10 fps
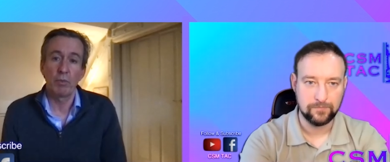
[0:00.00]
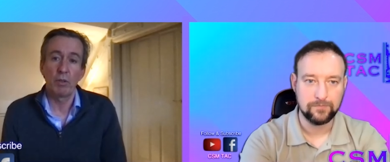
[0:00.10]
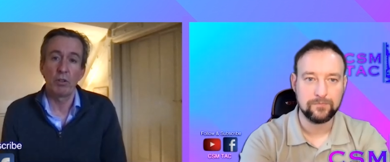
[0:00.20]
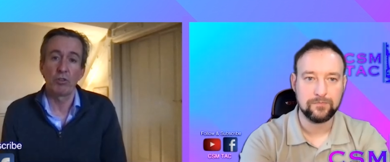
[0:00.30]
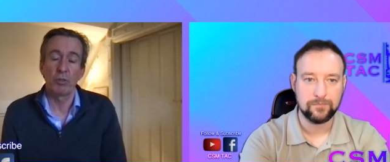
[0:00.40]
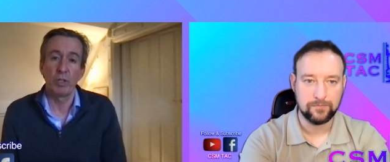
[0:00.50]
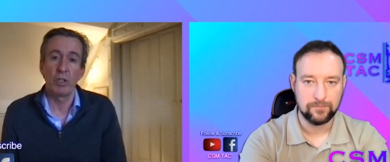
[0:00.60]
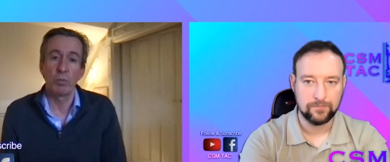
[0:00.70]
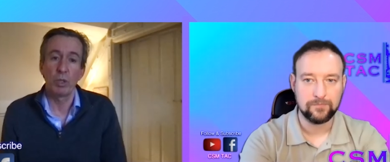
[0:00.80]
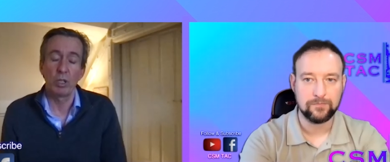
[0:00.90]
Speaker 1: the
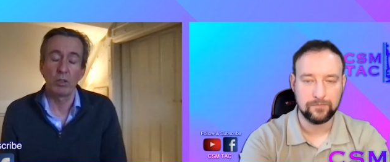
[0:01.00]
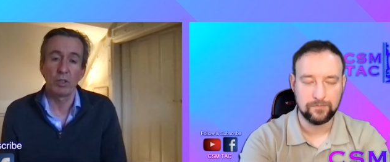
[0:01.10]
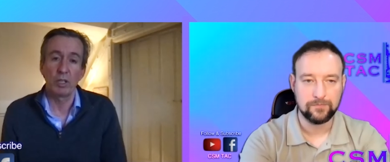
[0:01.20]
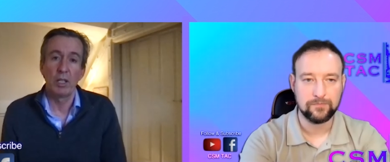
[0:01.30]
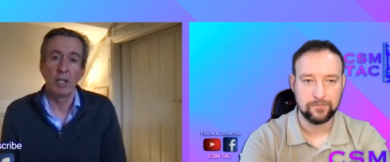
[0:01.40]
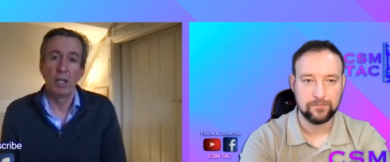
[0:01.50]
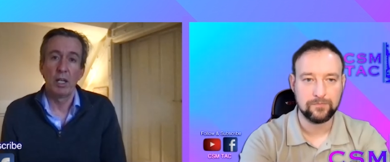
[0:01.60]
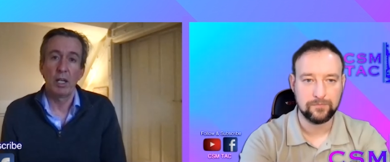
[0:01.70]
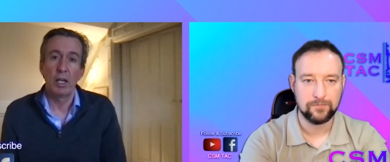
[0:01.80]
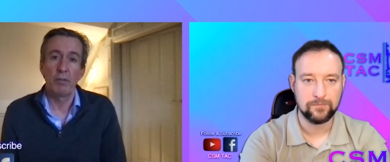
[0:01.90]
civilian world
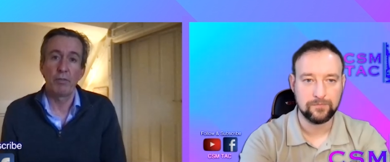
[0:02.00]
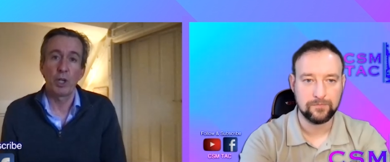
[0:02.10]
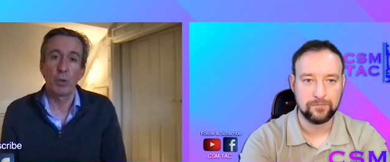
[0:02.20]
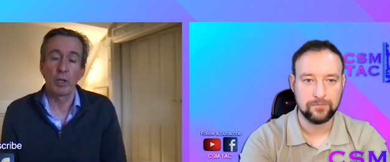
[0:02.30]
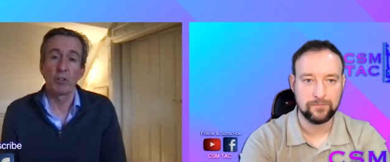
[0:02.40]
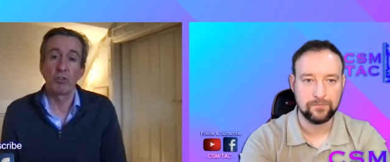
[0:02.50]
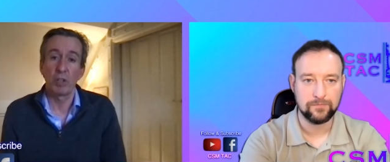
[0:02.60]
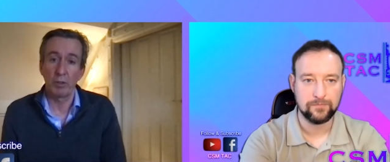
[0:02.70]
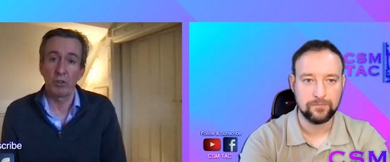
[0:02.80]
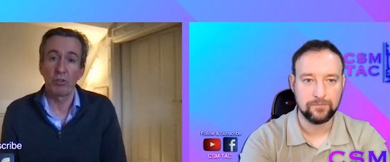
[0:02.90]
following
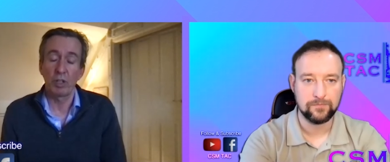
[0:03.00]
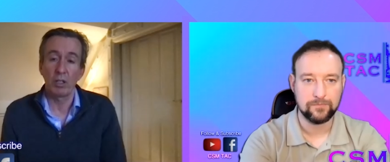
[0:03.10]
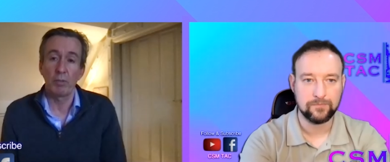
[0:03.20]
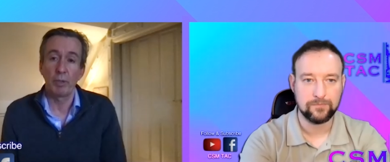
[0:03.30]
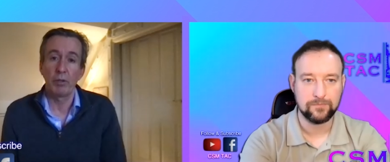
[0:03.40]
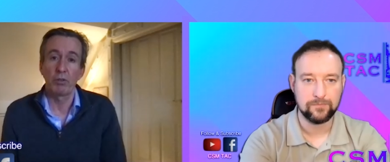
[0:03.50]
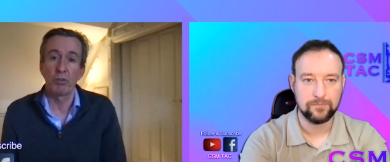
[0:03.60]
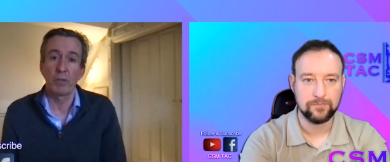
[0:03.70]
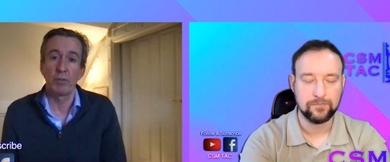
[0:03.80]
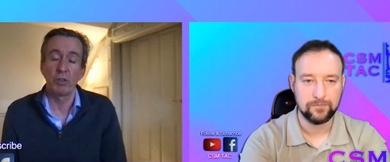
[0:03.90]
a period of
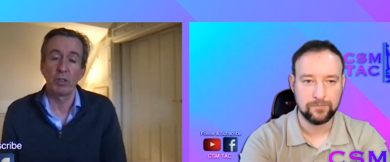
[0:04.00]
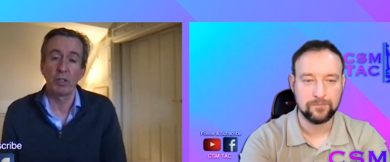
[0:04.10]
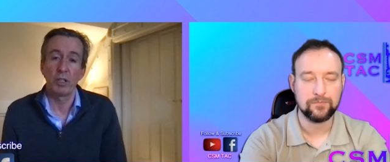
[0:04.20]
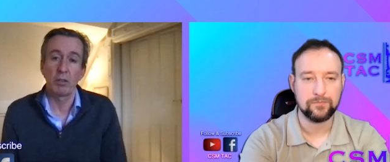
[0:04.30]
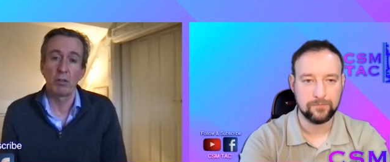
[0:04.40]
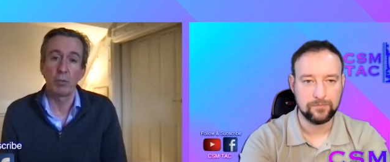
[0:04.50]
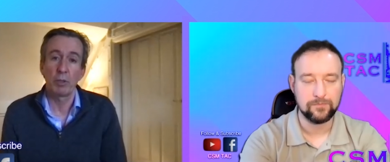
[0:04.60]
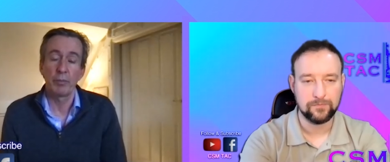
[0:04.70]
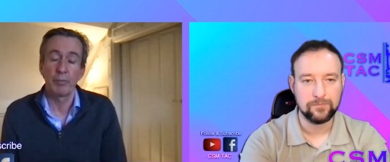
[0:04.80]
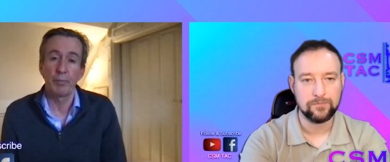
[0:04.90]
service in our
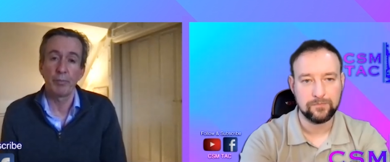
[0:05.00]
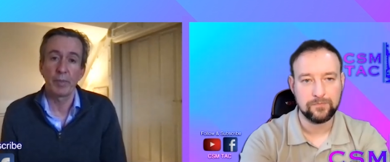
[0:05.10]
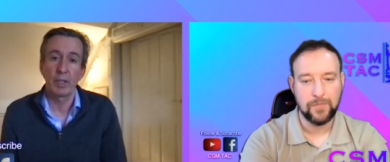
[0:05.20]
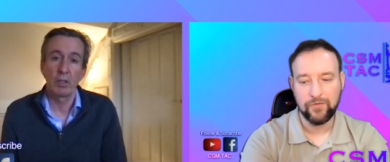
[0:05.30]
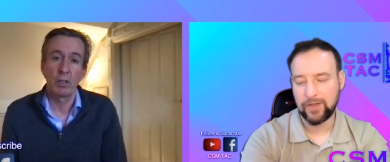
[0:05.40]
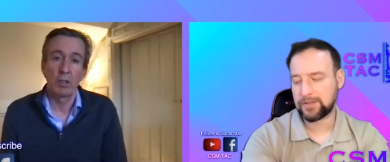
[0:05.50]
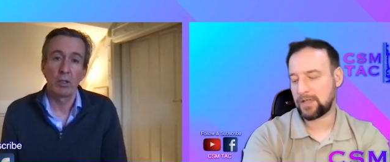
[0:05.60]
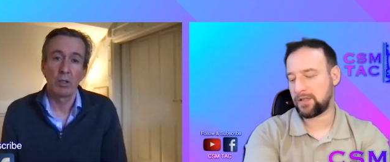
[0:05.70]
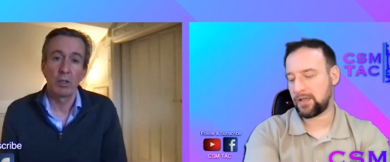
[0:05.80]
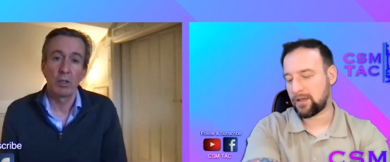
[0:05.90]
army.
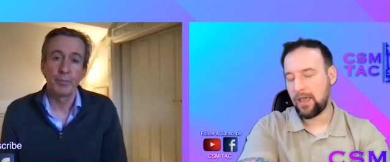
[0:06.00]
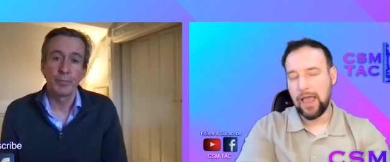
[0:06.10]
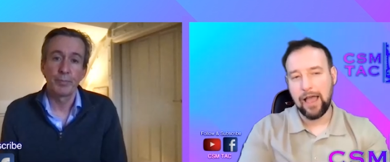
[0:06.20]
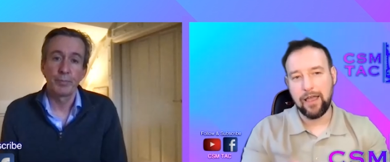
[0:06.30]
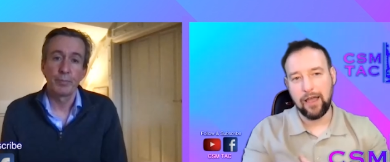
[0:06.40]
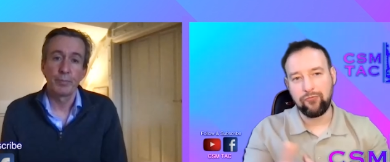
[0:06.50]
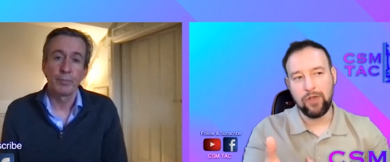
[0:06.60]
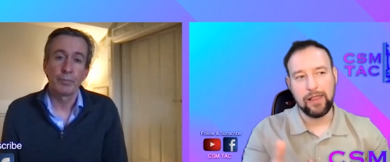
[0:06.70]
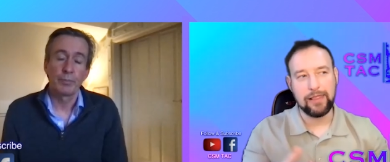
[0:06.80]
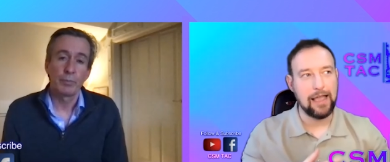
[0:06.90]
Speaker 2: Fantastic.
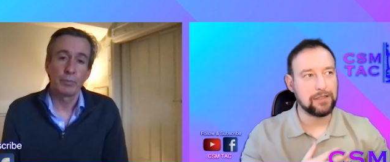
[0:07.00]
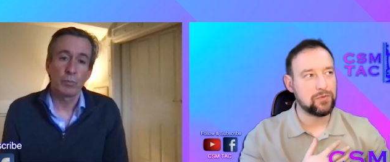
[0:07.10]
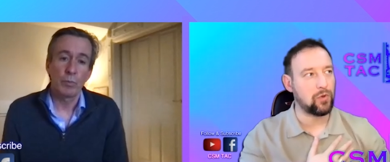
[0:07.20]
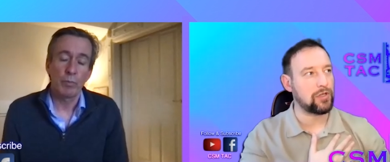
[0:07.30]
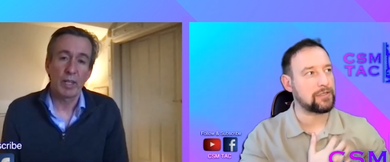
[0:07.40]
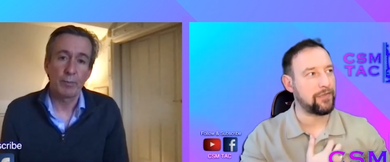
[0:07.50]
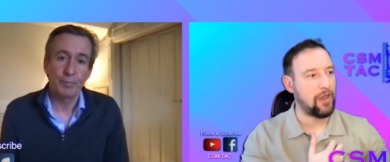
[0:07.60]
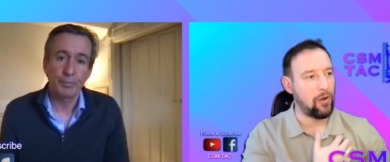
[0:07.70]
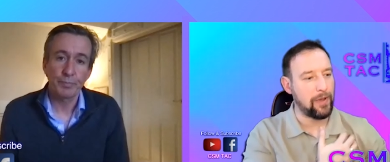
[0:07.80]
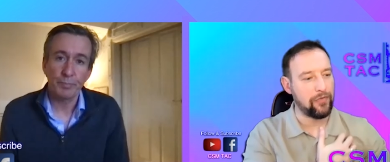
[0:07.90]
I liked what you said
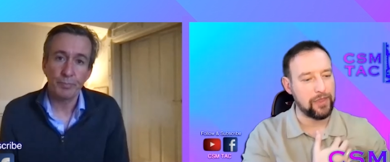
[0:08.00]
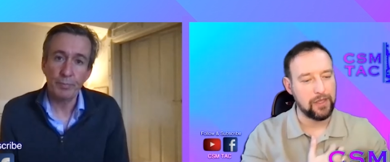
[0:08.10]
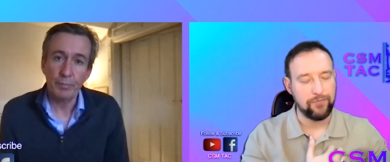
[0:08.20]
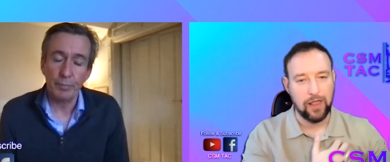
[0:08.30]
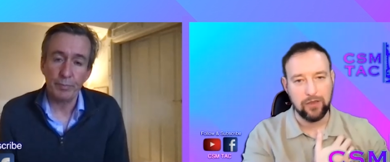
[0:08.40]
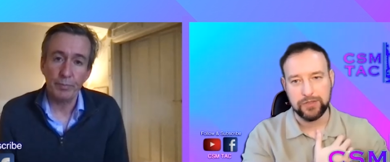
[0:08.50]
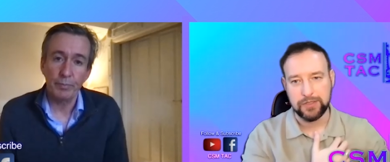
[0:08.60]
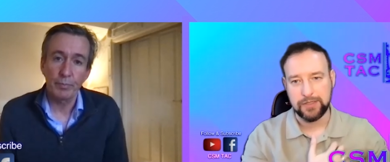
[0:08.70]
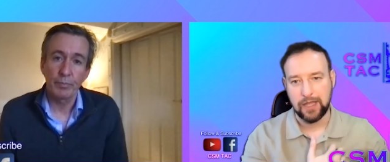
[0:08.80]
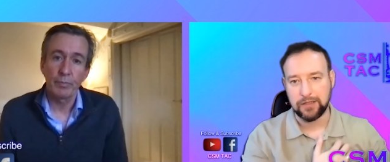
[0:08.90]
there about the values
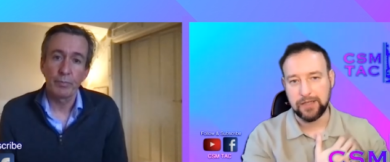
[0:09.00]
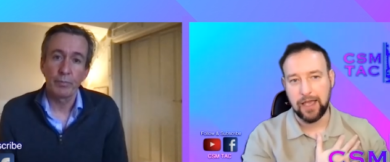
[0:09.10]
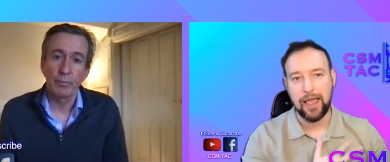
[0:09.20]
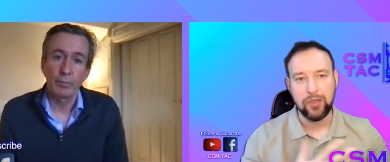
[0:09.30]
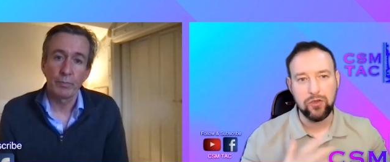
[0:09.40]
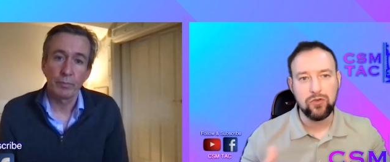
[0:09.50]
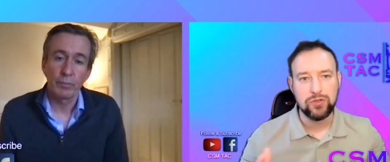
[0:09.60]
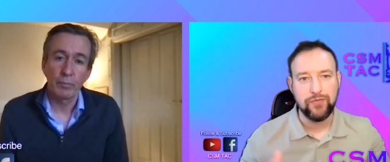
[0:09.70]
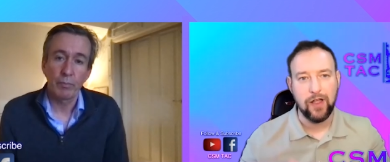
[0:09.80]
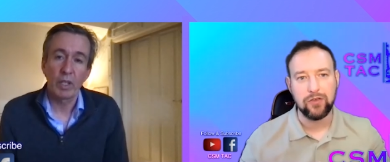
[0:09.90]
and standards. I
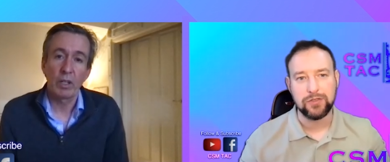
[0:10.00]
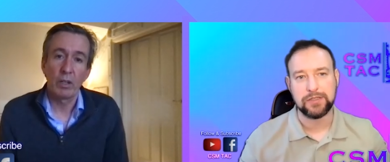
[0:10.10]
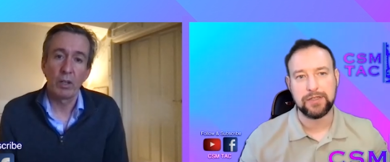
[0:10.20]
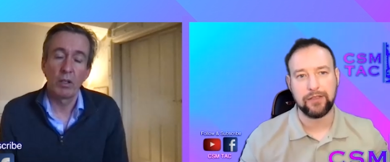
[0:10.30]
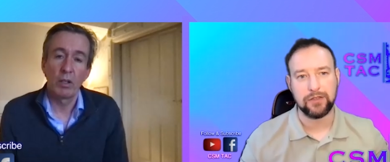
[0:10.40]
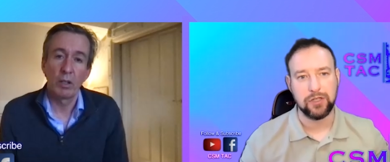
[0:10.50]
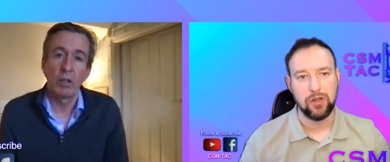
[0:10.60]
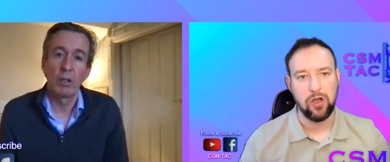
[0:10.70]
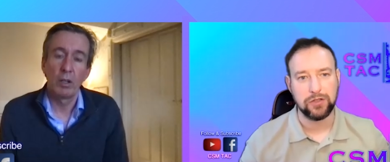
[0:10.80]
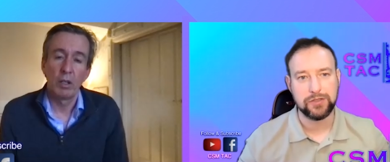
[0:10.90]
use values and standards a
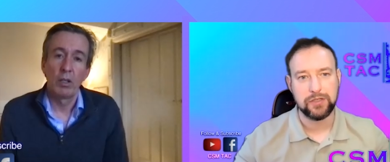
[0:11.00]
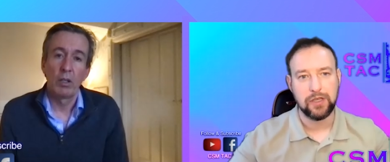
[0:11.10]
lot